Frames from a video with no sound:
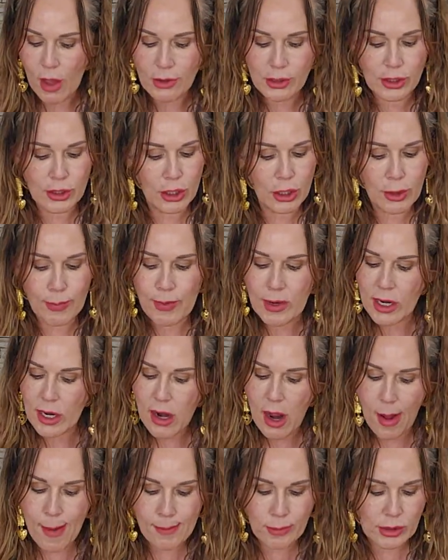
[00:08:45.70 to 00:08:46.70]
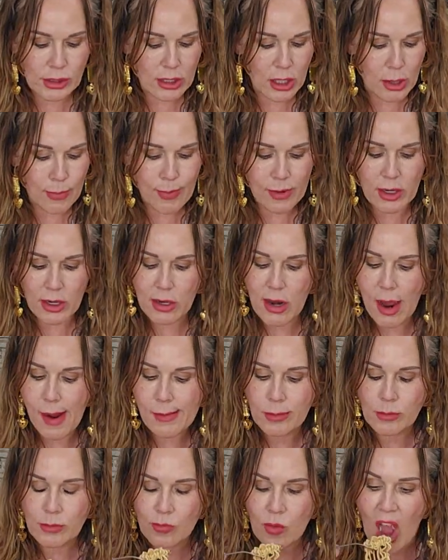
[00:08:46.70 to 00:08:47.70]
slurping it up, slurping it
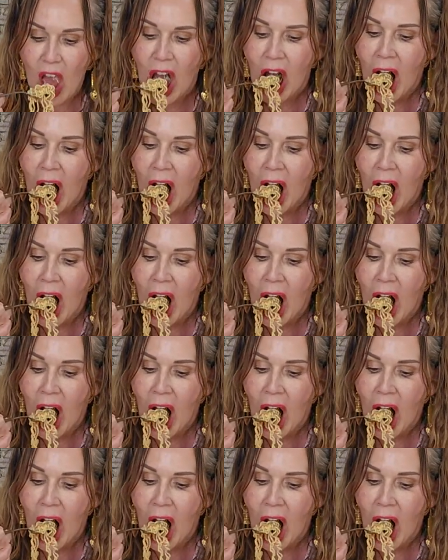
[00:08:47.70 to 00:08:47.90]
up.